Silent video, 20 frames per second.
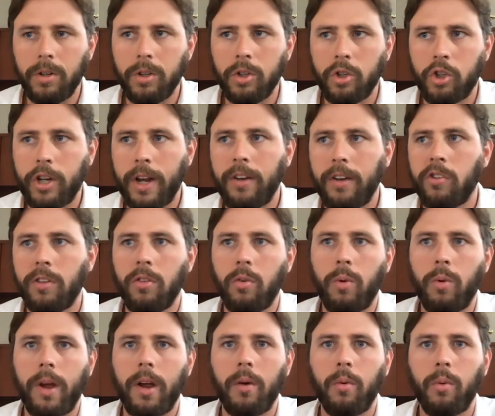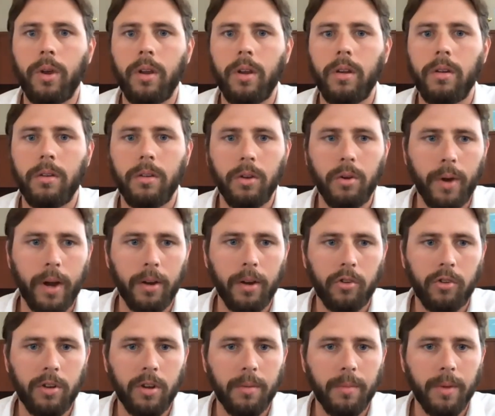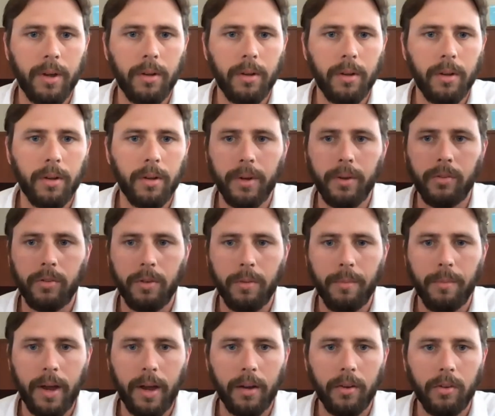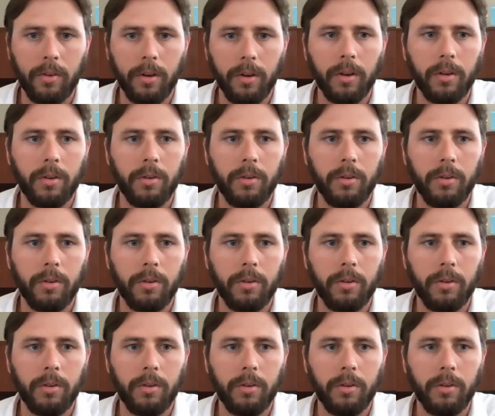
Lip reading: Changing the way we do HTML to be semantic,